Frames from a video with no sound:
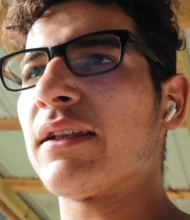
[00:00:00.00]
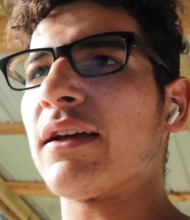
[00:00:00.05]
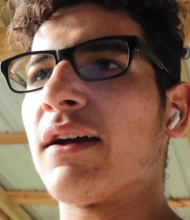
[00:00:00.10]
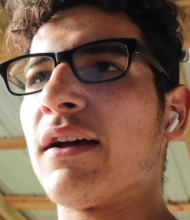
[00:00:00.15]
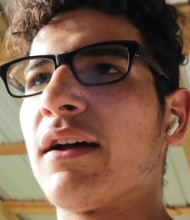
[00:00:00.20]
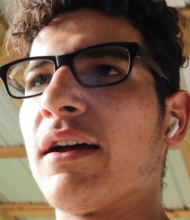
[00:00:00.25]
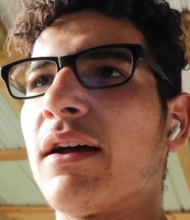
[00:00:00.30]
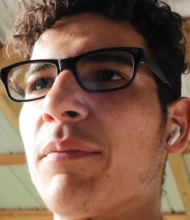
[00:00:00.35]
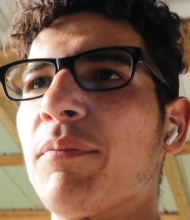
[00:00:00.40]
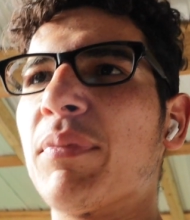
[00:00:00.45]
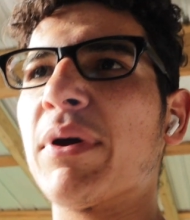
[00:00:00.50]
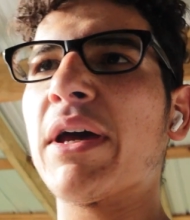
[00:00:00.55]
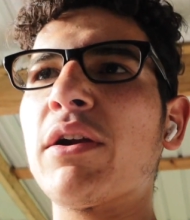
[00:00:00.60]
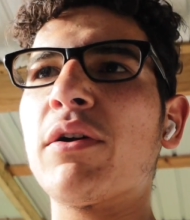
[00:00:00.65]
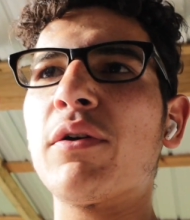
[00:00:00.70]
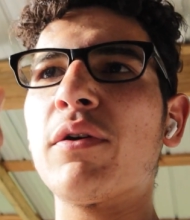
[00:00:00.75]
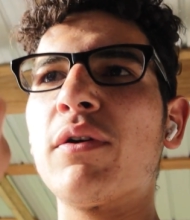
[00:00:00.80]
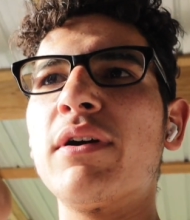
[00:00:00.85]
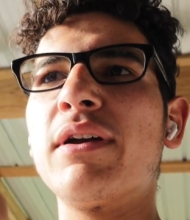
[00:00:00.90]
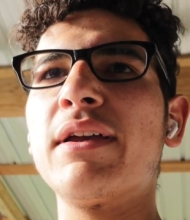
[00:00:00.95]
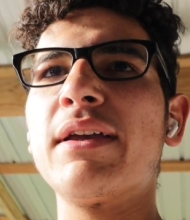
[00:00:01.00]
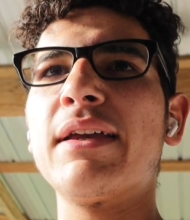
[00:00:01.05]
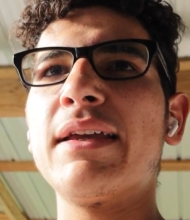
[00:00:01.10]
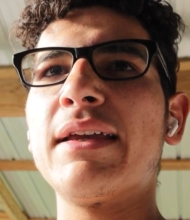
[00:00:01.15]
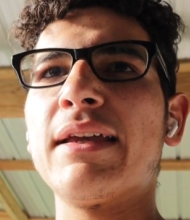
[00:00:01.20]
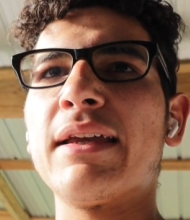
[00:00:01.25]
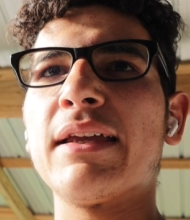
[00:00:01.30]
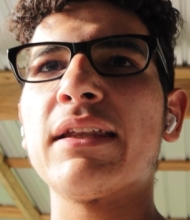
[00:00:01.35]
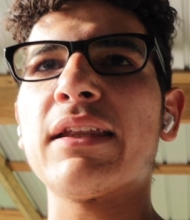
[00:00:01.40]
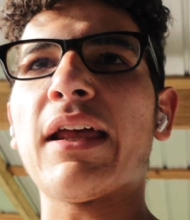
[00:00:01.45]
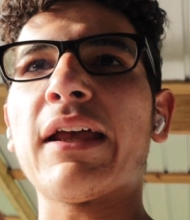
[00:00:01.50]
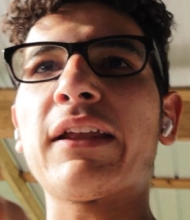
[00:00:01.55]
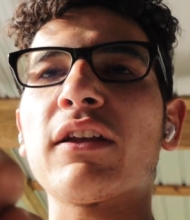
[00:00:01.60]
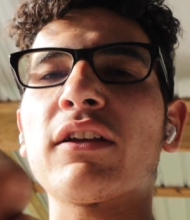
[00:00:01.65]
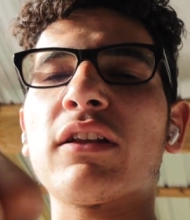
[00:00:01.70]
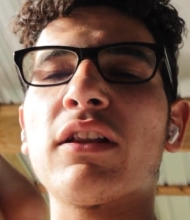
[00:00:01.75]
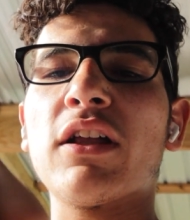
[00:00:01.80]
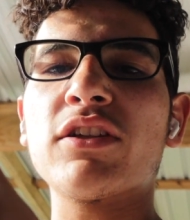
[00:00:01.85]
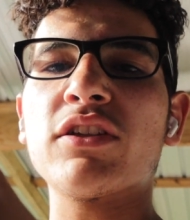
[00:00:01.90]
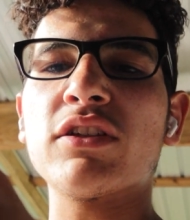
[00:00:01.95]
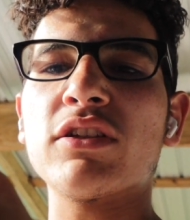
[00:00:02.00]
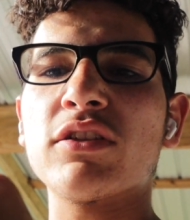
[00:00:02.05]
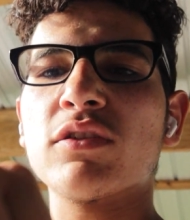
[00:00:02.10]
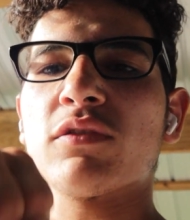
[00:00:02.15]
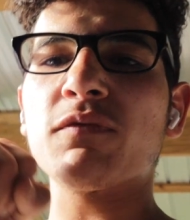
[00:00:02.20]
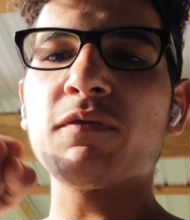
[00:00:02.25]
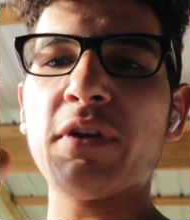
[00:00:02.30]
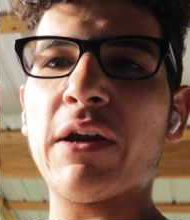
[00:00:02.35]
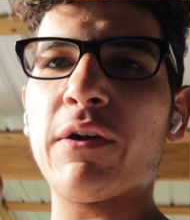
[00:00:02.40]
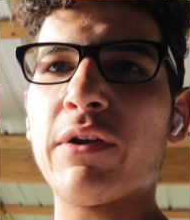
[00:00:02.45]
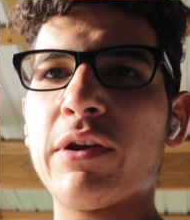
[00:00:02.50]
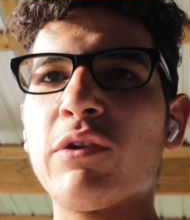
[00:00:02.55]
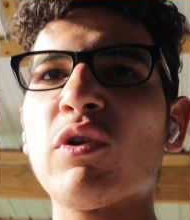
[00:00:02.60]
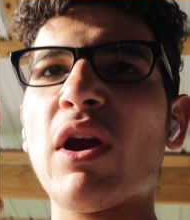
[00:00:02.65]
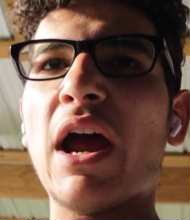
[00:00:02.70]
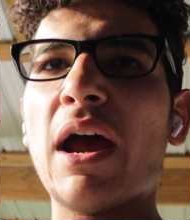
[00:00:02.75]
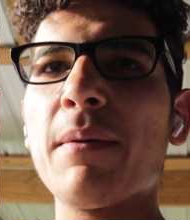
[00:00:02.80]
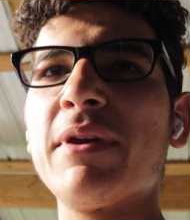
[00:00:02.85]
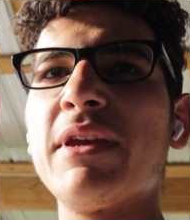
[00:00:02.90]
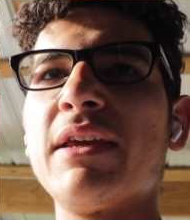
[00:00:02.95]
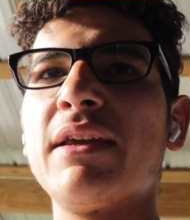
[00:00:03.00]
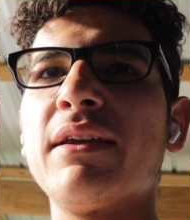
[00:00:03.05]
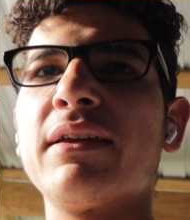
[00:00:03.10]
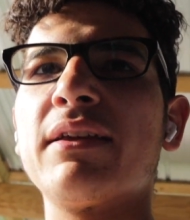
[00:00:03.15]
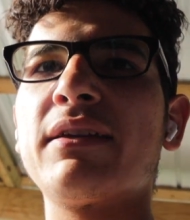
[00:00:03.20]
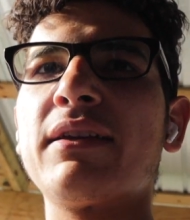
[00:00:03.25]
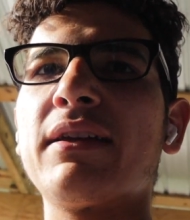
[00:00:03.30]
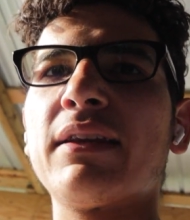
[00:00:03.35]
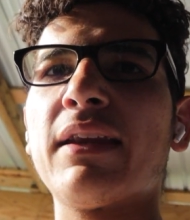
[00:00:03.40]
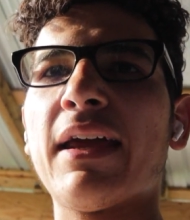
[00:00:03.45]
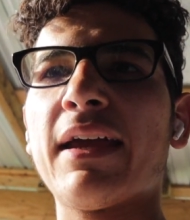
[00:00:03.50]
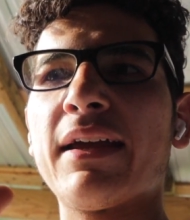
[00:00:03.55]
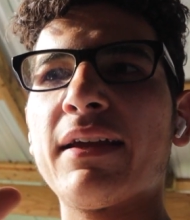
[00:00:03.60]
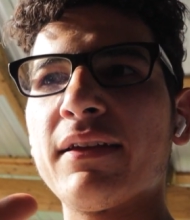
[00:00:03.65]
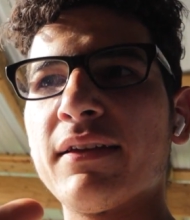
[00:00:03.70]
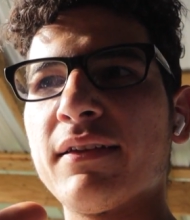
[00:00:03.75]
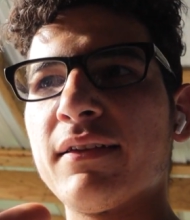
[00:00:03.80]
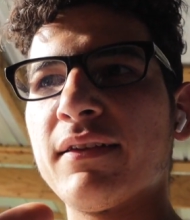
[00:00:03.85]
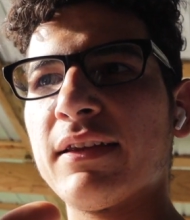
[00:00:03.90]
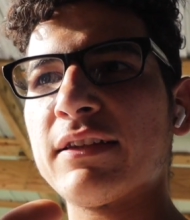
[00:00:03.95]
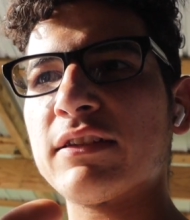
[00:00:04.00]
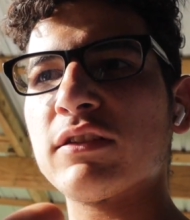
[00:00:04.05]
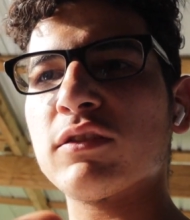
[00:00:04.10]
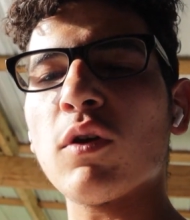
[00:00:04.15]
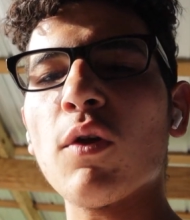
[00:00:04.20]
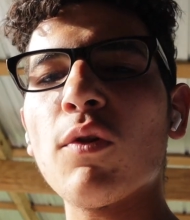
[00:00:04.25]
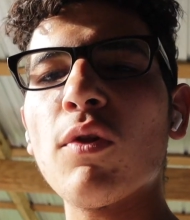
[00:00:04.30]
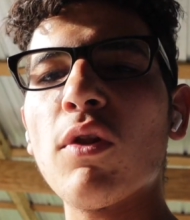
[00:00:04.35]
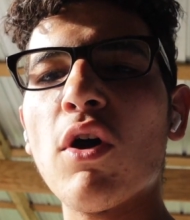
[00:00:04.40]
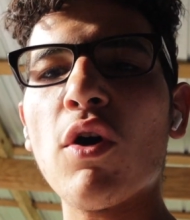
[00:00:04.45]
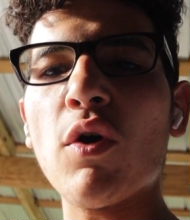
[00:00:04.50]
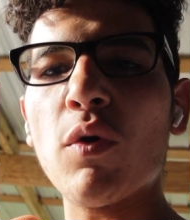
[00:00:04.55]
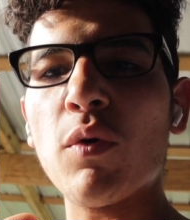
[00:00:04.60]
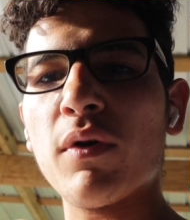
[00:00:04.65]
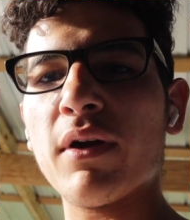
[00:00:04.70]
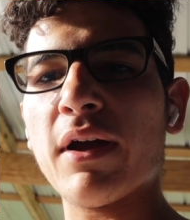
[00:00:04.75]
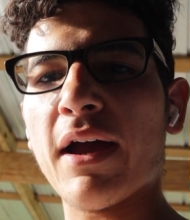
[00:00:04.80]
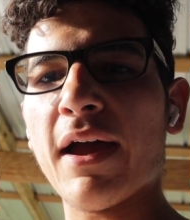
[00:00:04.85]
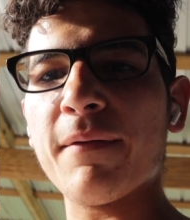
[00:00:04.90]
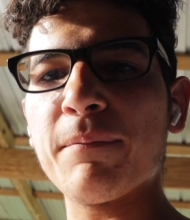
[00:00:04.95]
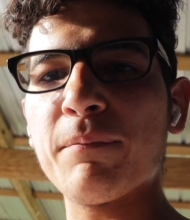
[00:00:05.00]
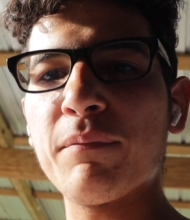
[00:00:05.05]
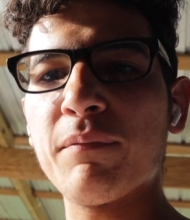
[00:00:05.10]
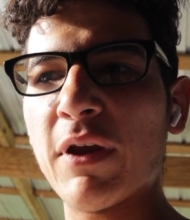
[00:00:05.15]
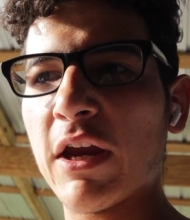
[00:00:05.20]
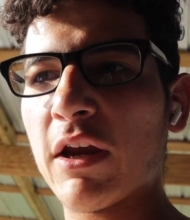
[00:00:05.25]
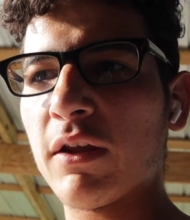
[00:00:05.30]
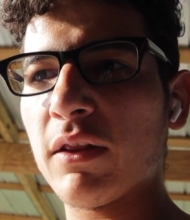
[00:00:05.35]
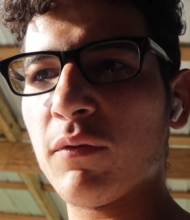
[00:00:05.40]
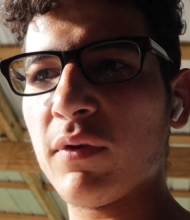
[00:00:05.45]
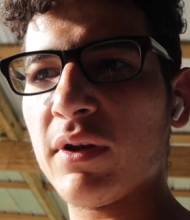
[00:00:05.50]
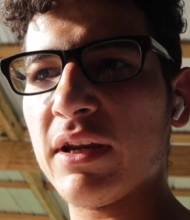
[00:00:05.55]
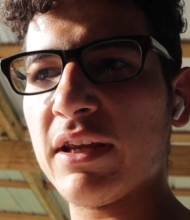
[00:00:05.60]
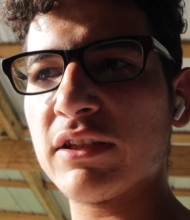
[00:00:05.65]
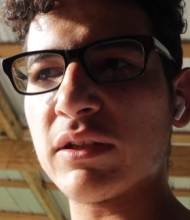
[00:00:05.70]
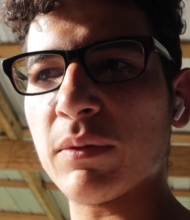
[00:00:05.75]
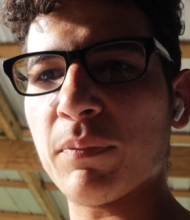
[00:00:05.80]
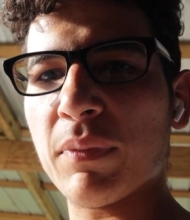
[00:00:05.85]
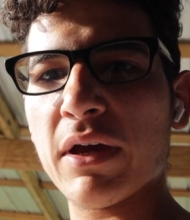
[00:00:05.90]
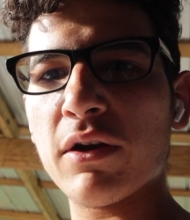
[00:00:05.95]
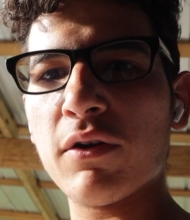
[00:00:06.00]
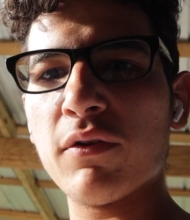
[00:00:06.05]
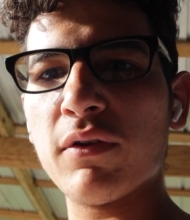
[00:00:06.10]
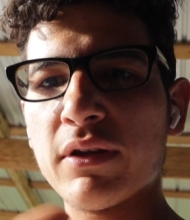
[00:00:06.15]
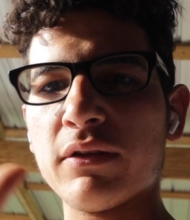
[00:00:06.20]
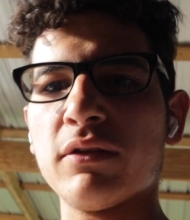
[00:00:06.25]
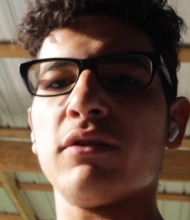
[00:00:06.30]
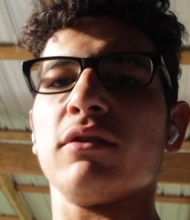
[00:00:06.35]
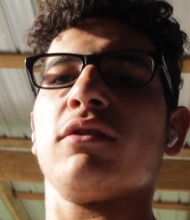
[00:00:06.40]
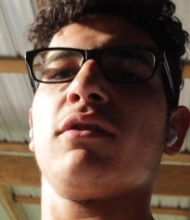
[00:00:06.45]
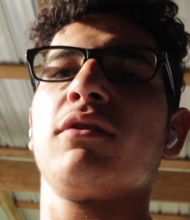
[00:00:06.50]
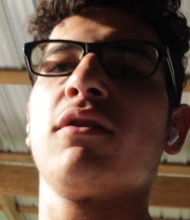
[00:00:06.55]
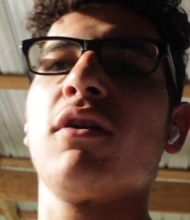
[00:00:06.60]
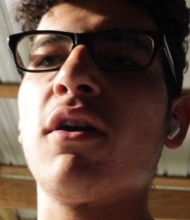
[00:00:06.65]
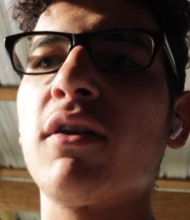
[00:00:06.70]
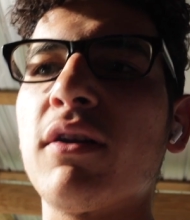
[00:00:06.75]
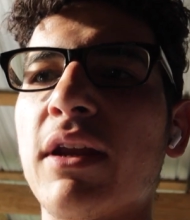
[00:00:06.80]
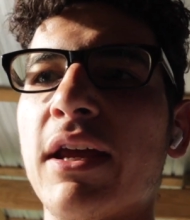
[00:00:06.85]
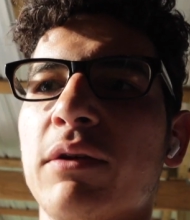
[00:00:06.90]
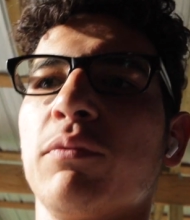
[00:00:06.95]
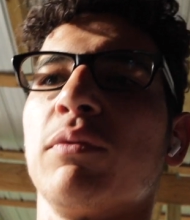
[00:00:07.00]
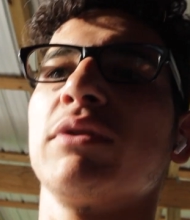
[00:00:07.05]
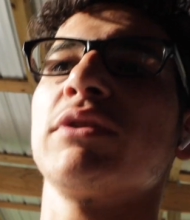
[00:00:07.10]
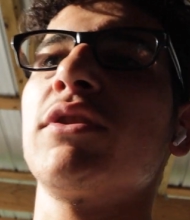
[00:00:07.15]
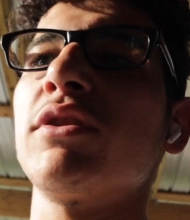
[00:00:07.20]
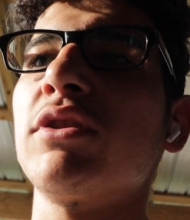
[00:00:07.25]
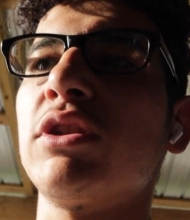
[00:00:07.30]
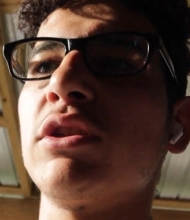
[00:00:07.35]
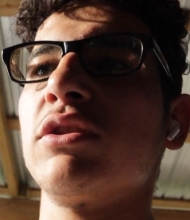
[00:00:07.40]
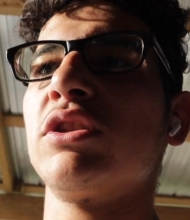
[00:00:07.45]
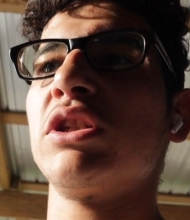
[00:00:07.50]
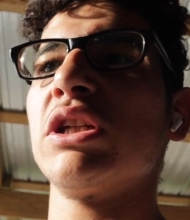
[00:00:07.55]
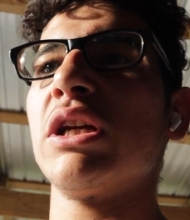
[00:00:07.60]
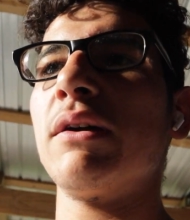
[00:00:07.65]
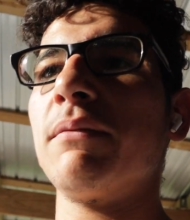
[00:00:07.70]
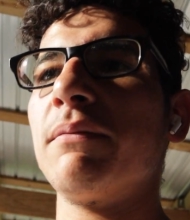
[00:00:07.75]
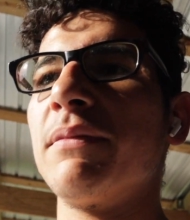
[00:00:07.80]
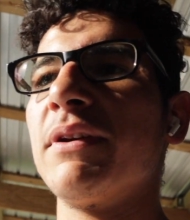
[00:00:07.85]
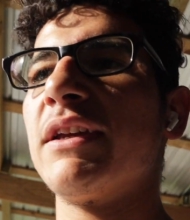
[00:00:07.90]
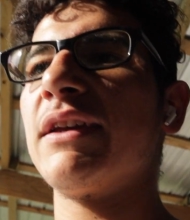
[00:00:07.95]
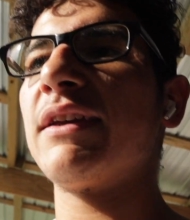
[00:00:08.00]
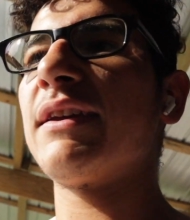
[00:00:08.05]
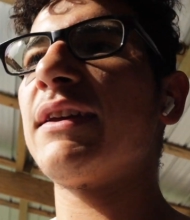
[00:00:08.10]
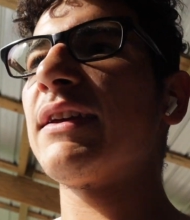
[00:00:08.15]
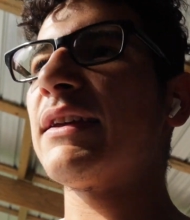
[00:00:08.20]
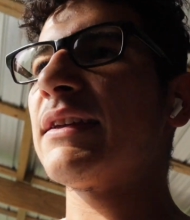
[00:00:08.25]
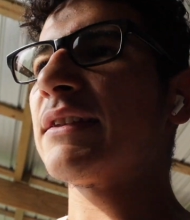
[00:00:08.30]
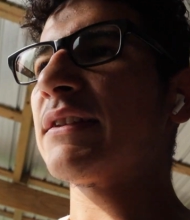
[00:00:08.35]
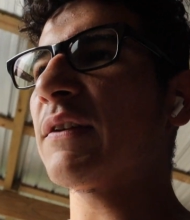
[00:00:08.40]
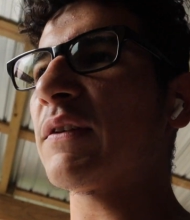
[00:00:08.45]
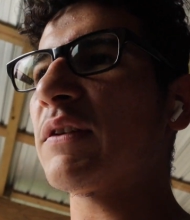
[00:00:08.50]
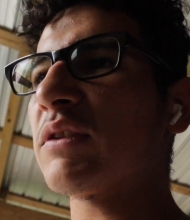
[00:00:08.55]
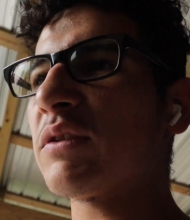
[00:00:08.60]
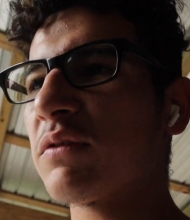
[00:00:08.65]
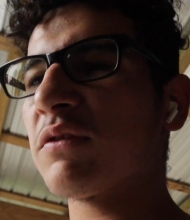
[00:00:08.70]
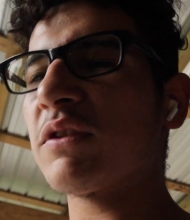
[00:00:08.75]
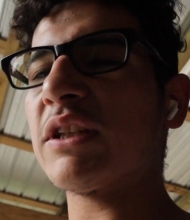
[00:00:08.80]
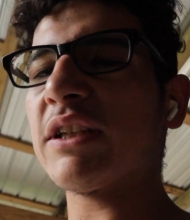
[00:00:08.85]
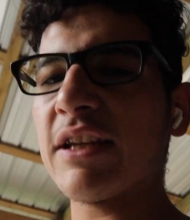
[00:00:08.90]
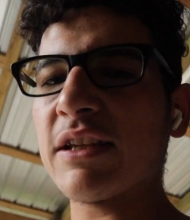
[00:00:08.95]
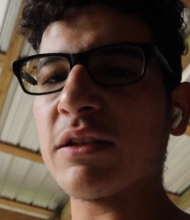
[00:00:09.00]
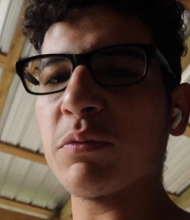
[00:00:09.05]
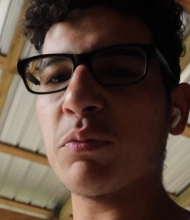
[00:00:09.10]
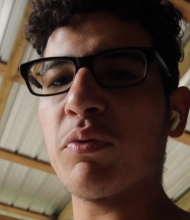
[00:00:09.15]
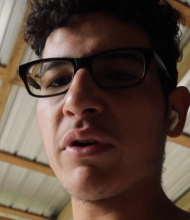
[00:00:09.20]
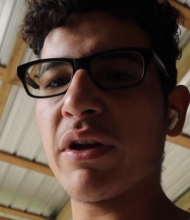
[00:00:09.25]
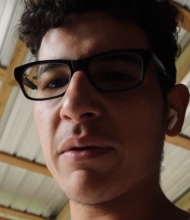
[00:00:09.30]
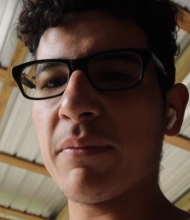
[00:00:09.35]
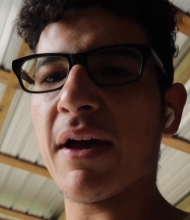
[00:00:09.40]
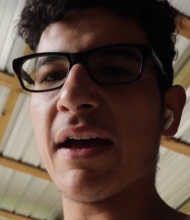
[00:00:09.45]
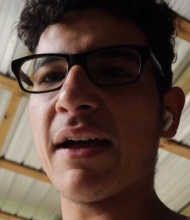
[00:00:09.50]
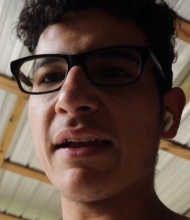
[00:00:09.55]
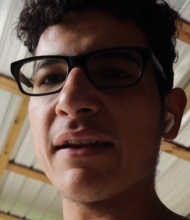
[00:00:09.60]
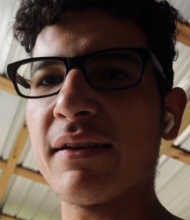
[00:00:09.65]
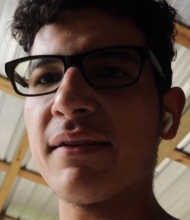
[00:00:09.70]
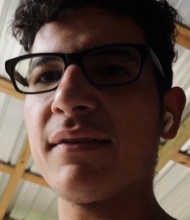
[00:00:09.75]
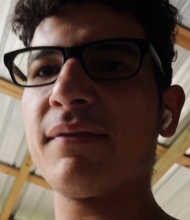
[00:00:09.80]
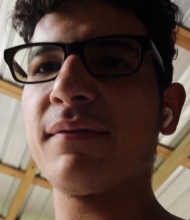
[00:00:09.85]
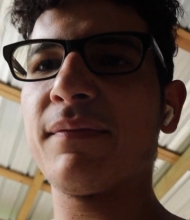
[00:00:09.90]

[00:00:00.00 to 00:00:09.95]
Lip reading: The pedal, like the clutch is very grabby, like it's so low. I barely release the pedal and the car like wants to just jump. So it's pretty bad.